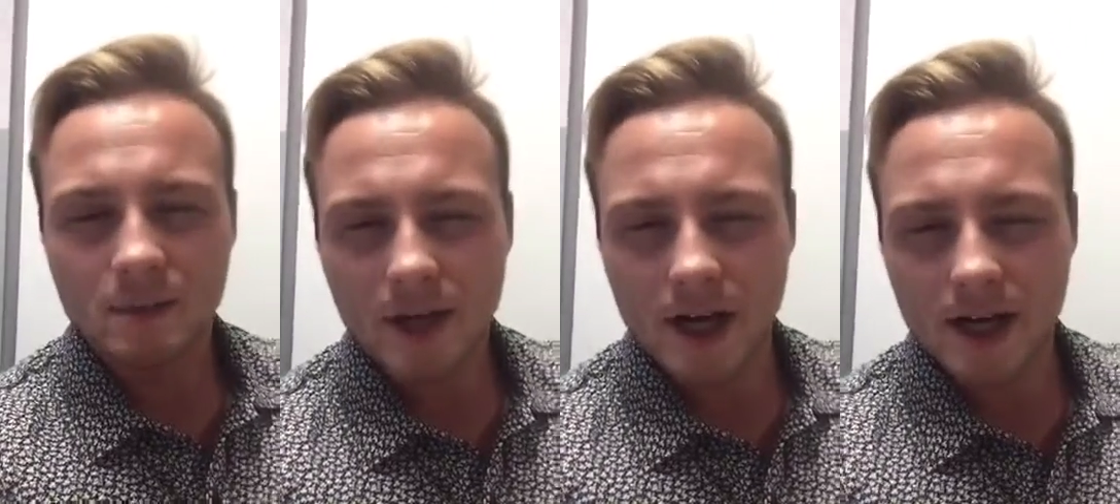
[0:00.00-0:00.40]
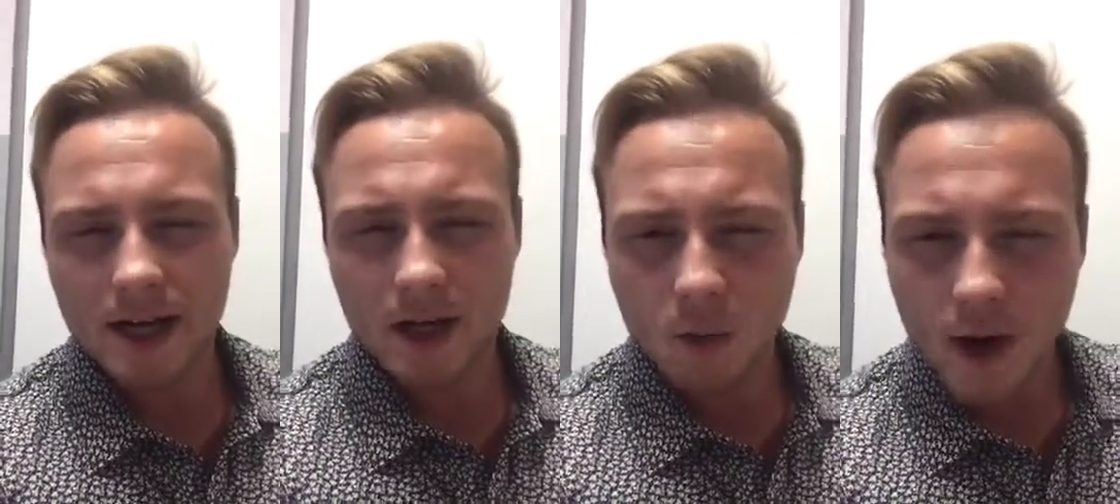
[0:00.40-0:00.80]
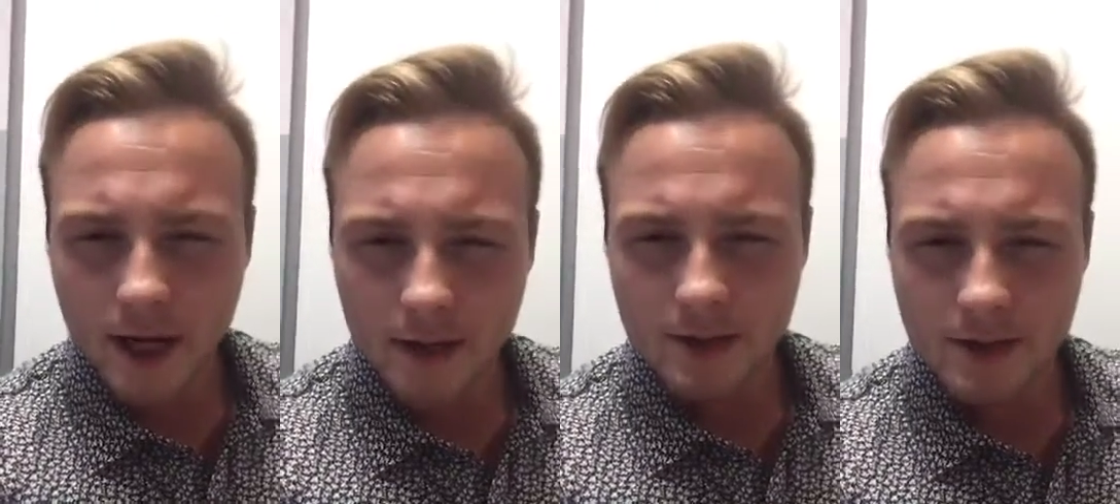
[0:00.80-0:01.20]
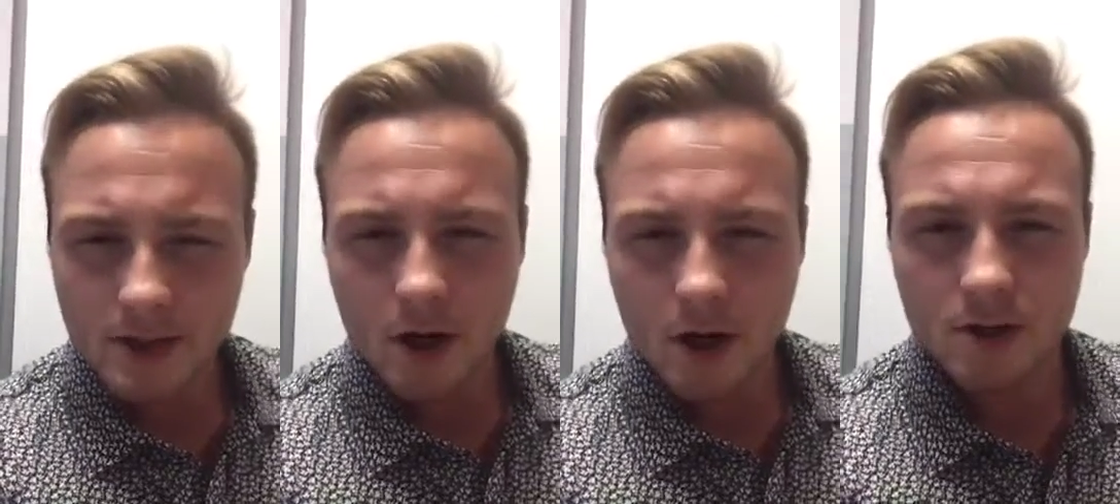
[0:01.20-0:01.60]
But I acquired these
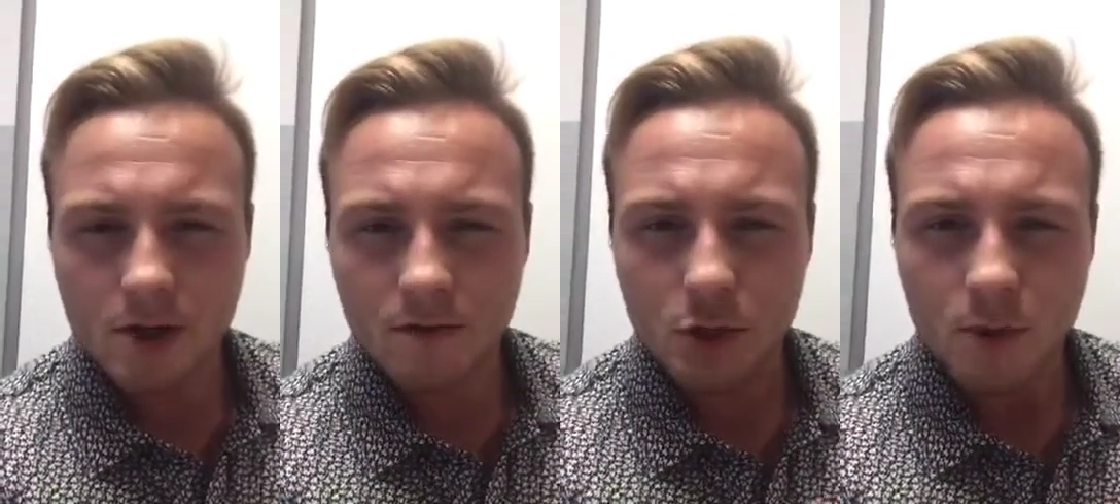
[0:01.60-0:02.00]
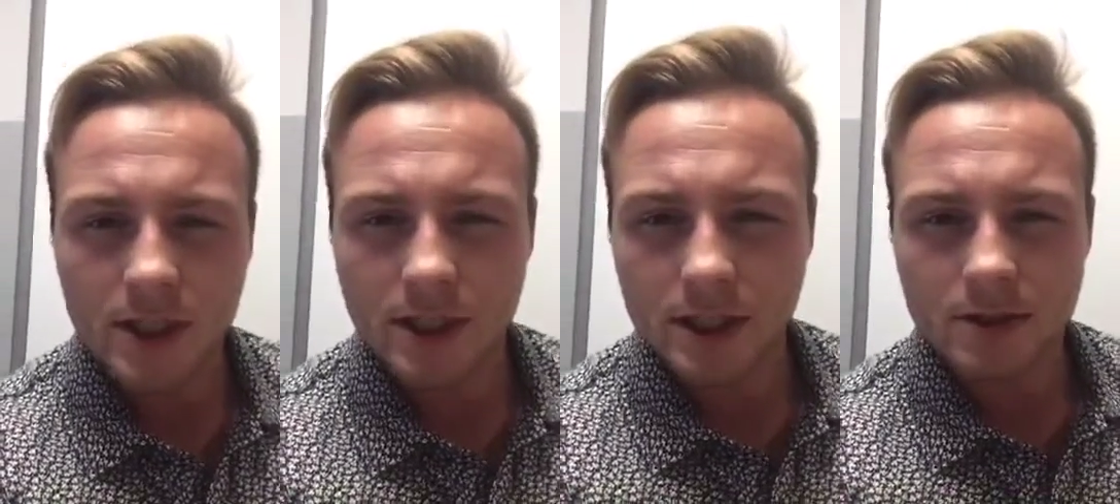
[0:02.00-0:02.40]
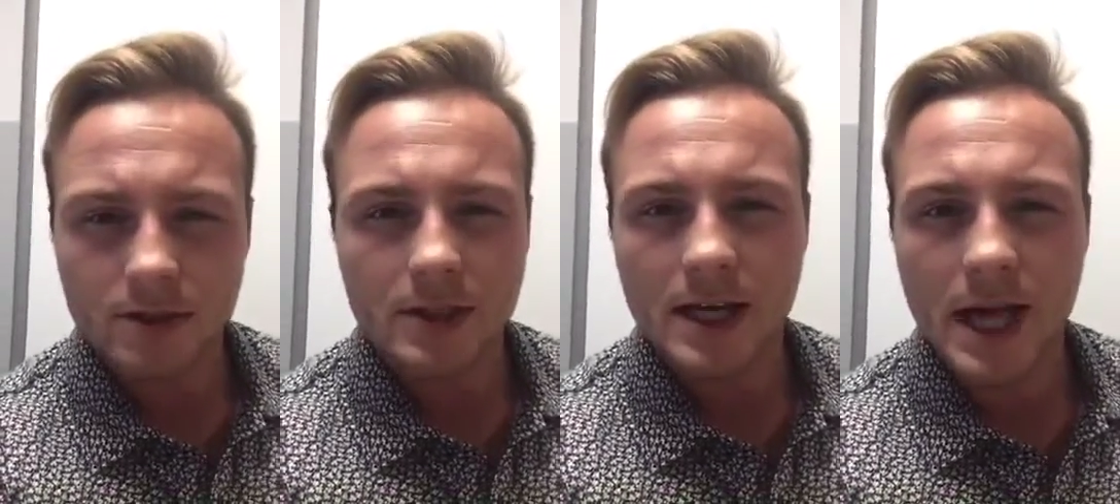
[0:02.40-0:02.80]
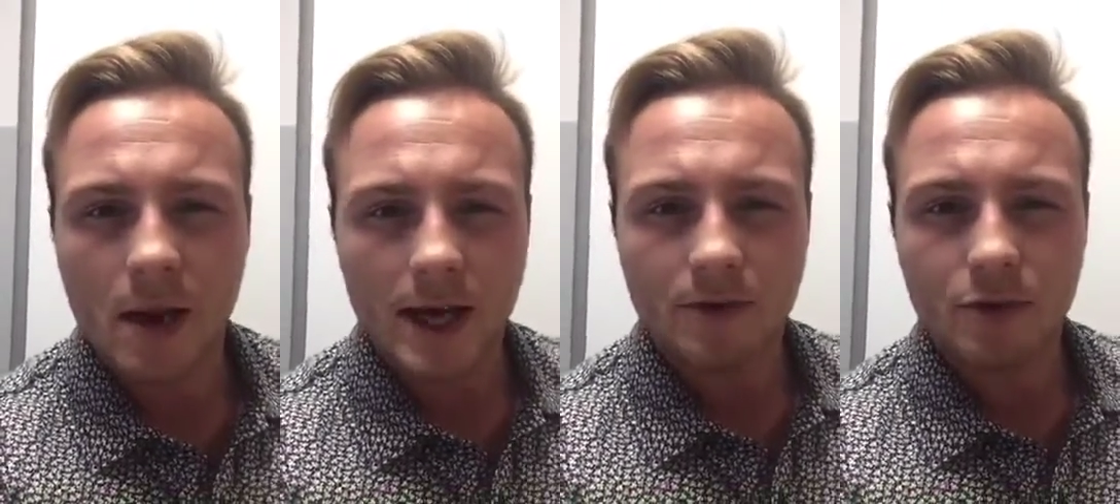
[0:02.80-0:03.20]
cars over 20 years, and
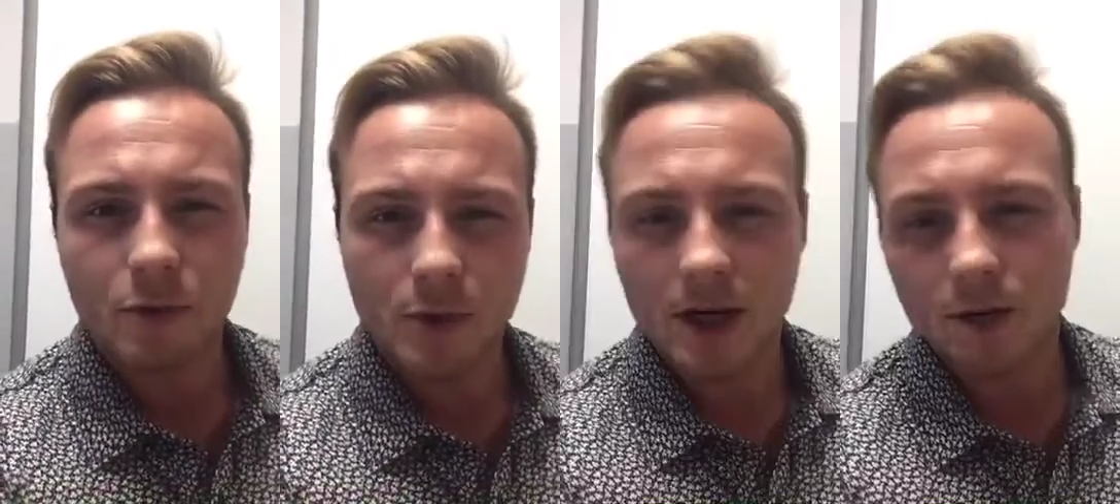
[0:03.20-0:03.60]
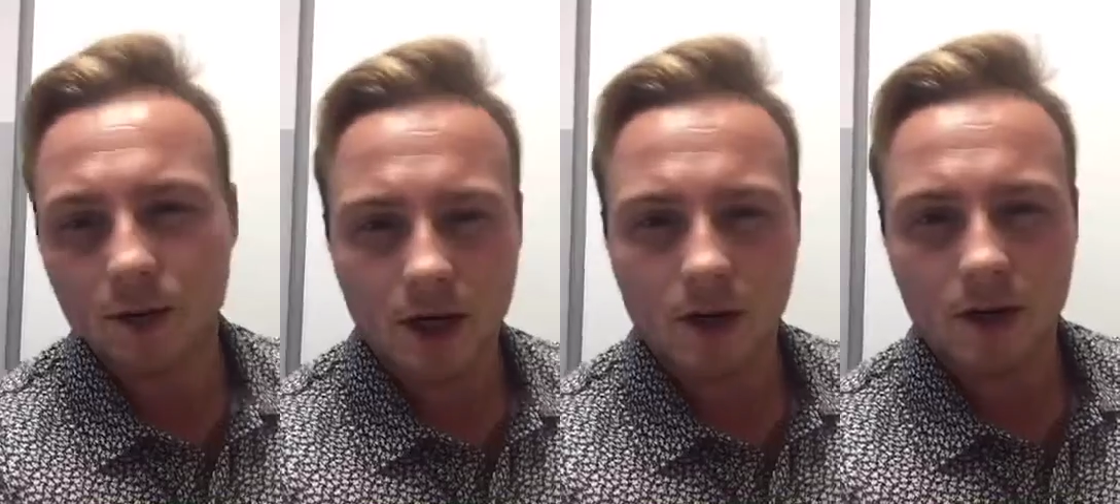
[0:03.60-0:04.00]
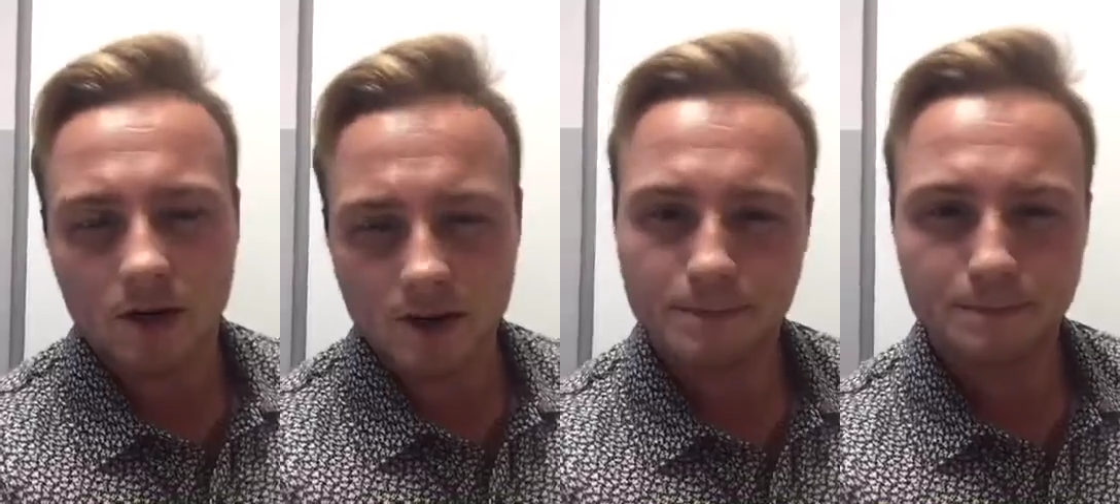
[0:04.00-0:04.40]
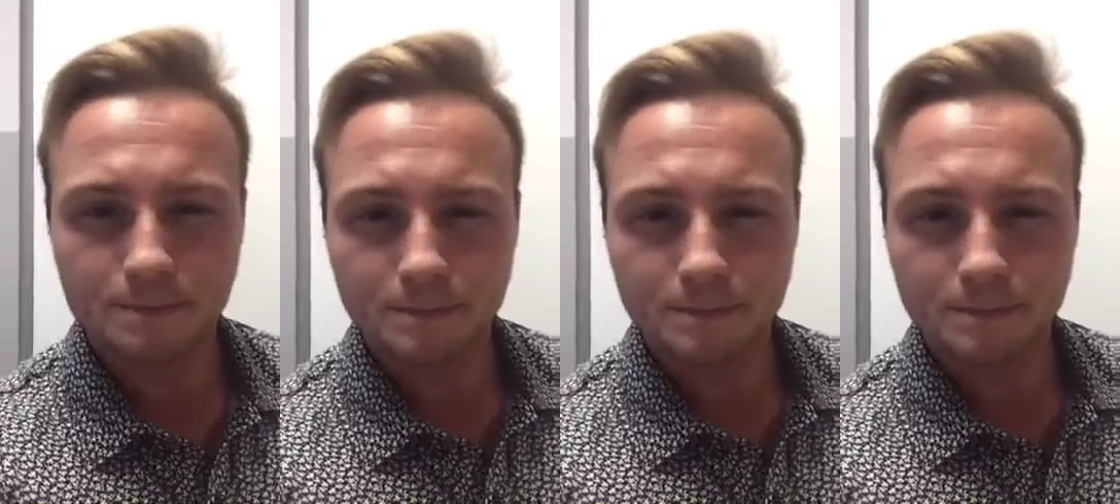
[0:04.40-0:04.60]
now I have 300 cars.